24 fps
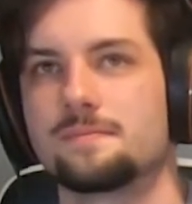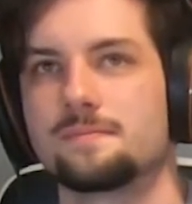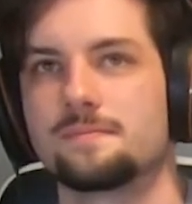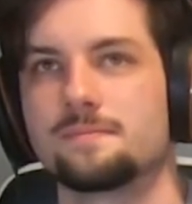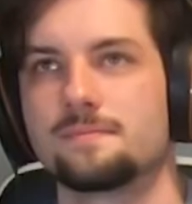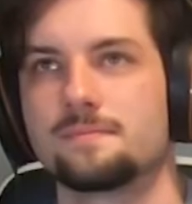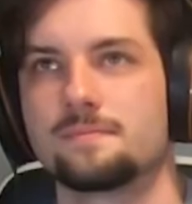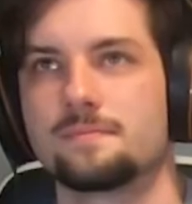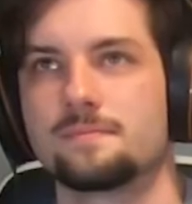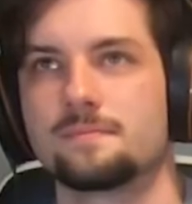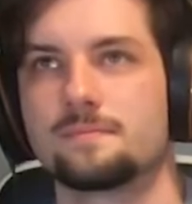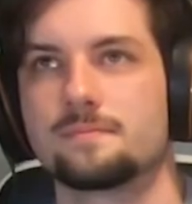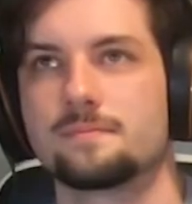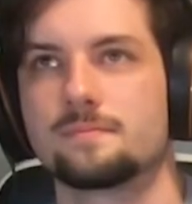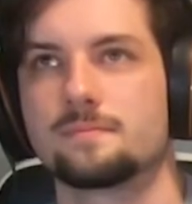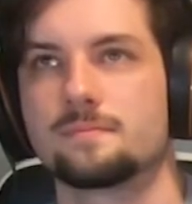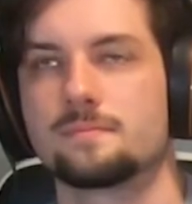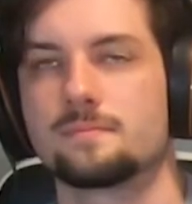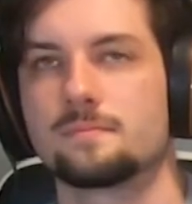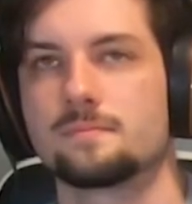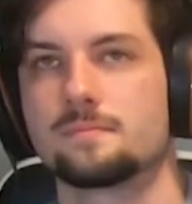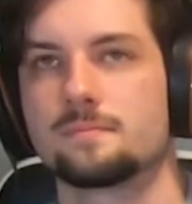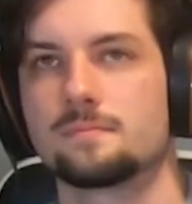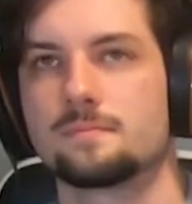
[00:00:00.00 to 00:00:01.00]

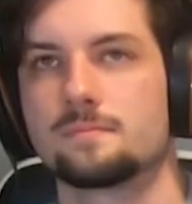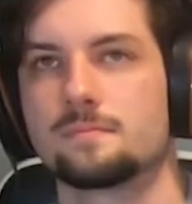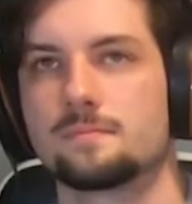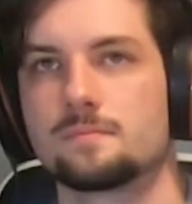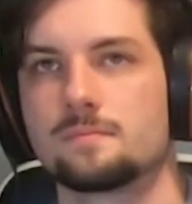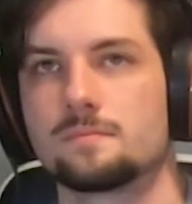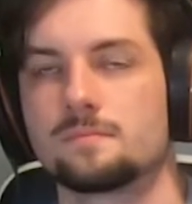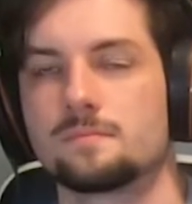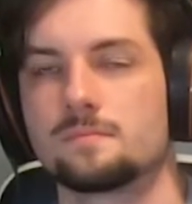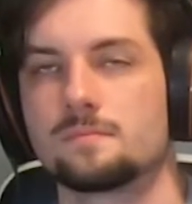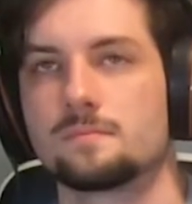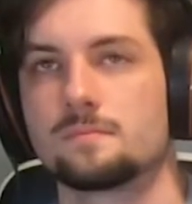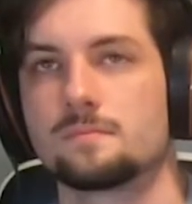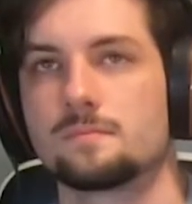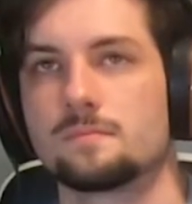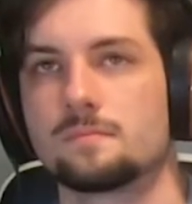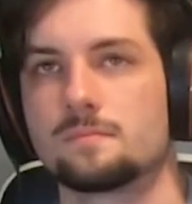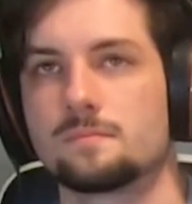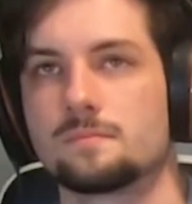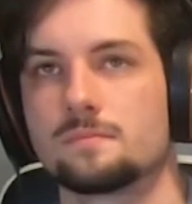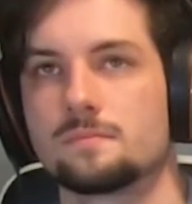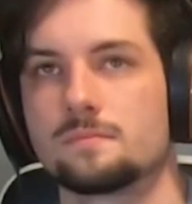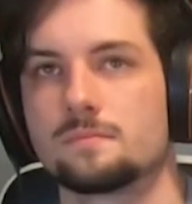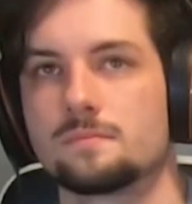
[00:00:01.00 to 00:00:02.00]

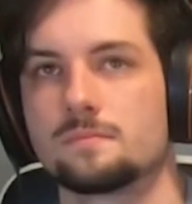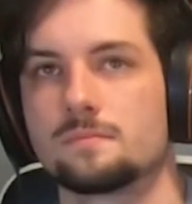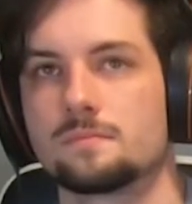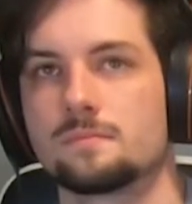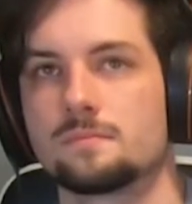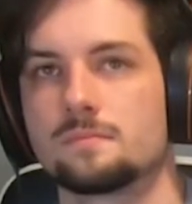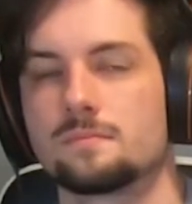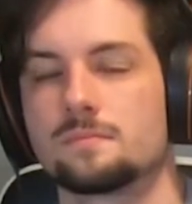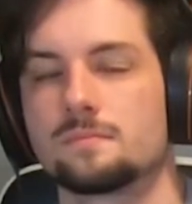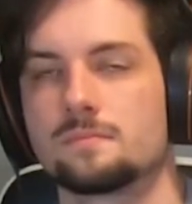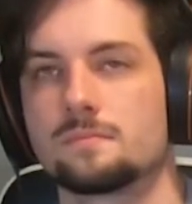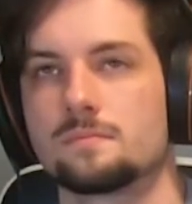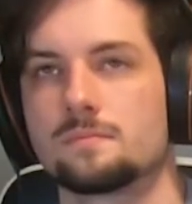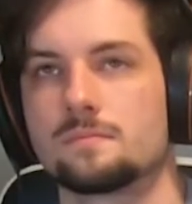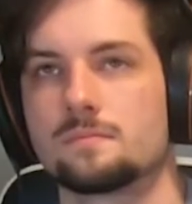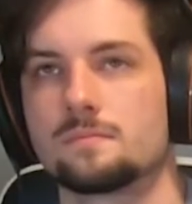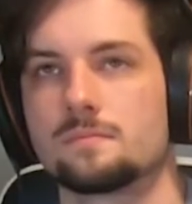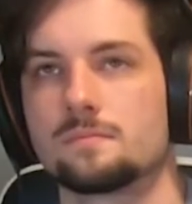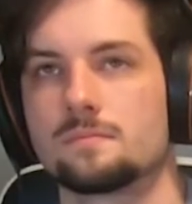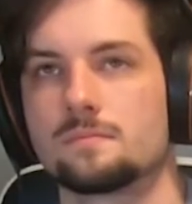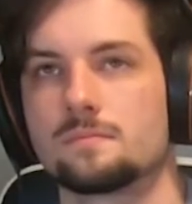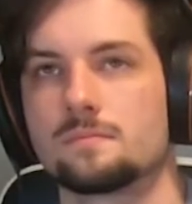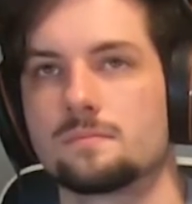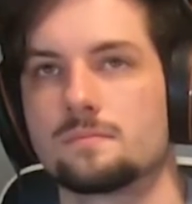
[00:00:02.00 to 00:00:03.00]

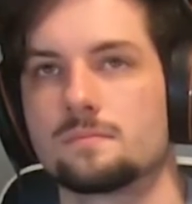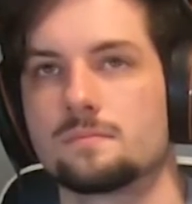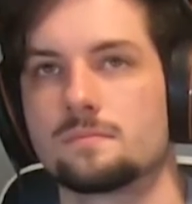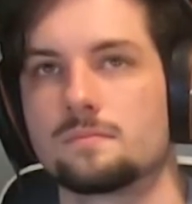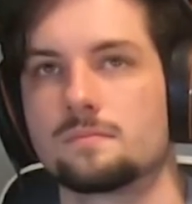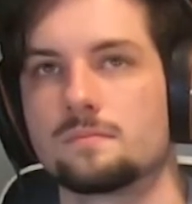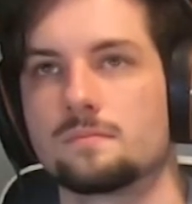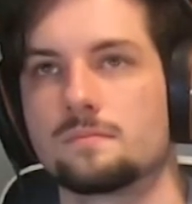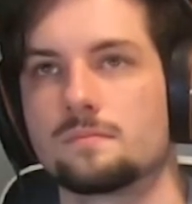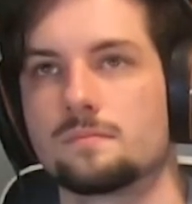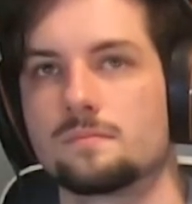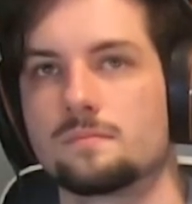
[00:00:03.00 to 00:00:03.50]
The person shown says nothing.